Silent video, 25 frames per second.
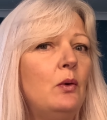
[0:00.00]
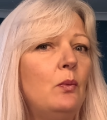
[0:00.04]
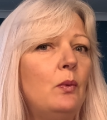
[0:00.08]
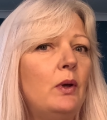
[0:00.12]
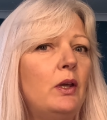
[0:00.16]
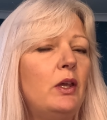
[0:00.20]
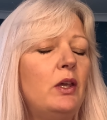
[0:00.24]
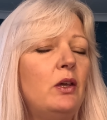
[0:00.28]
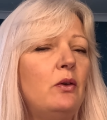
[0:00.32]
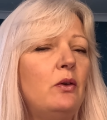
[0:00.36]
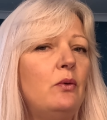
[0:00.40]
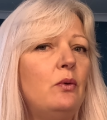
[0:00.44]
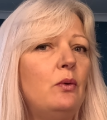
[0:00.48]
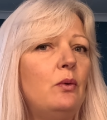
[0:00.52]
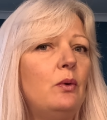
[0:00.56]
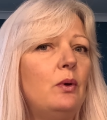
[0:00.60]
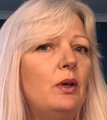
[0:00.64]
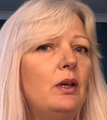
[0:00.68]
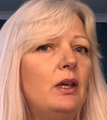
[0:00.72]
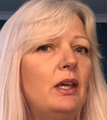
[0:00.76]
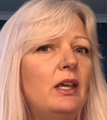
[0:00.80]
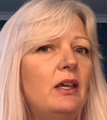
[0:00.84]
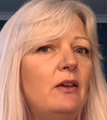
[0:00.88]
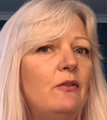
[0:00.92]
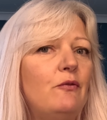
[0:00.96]
where you
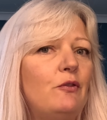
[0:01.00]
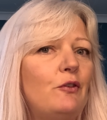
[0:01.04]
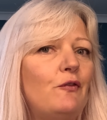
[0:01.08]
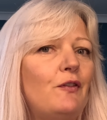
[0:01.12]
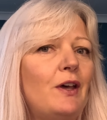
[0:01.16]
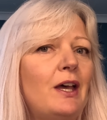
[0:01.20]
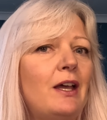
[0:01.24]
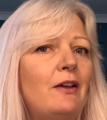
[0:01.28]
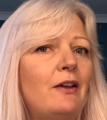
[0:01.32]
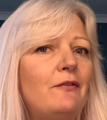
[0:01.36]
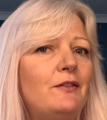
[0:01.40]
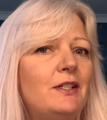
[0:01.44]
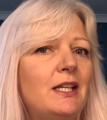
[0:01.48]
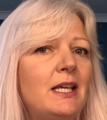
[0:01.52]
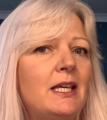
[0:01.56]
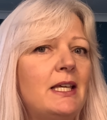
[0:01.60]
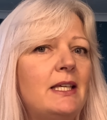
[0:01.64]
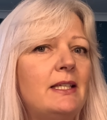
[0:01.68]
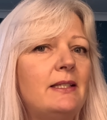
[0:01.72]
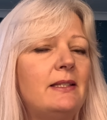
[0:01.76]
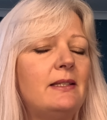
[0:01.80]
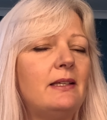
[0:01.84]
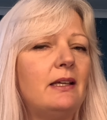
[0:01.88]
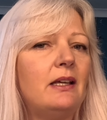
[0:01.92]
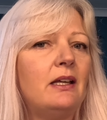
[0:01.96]
eat for five
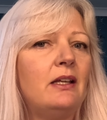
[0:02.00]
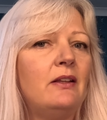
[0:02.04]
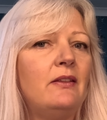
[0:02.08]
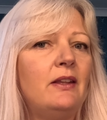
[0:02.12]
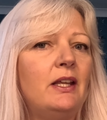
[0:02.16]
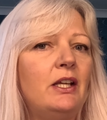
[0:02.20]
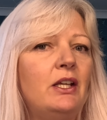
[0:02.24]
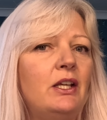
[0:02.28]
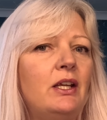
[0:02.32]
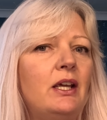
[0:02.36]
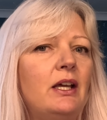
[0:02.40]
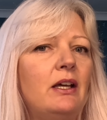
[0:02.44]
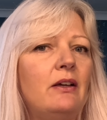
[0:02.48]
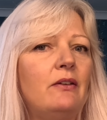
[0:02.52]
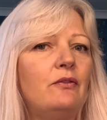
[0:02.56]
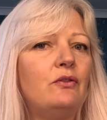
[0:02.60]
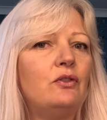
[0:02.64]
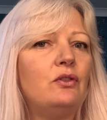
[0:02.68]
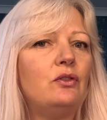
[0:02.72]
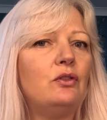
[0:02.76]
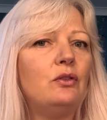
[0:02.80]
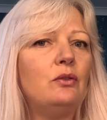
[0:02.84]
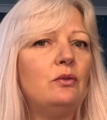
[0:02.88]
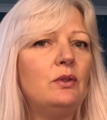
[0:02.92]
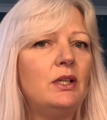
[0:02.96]
days and then you have
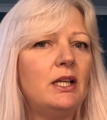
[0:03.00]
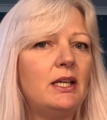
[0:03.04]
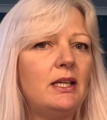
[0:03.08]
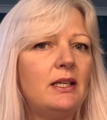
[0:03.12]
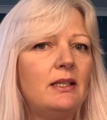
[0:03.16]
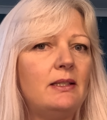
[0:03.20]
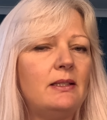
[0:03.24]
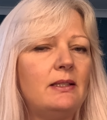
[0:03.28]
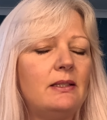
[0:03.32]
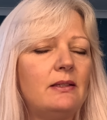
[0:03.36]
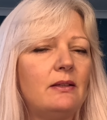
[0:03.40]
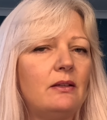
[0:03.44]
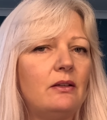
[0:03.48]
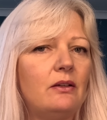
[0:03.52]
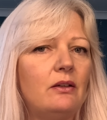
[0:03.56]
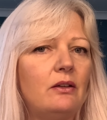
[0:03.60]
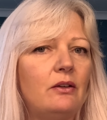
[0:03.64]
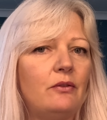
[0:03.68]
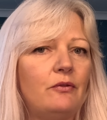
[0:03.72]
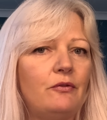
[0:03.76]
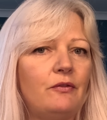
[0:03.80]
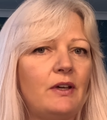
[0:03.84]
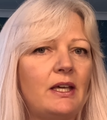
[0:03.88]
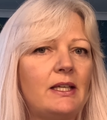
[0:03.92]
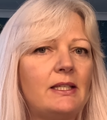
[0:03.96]
two days
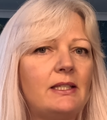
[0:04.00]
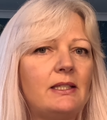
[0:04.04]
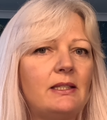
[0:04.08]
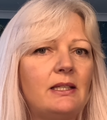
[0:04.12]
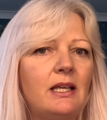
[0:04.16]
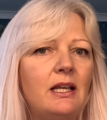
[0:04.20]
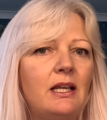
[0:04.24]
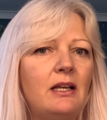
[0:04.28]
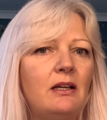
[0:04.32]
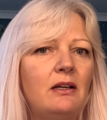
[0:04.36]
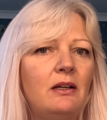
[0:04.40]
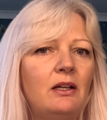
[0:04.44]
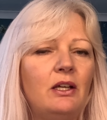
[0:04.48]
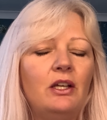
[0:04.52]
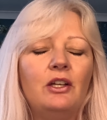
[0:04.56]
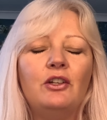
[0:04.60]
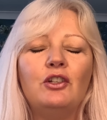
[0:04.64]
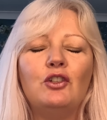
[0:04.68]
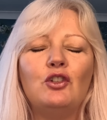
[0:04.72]
of fasting.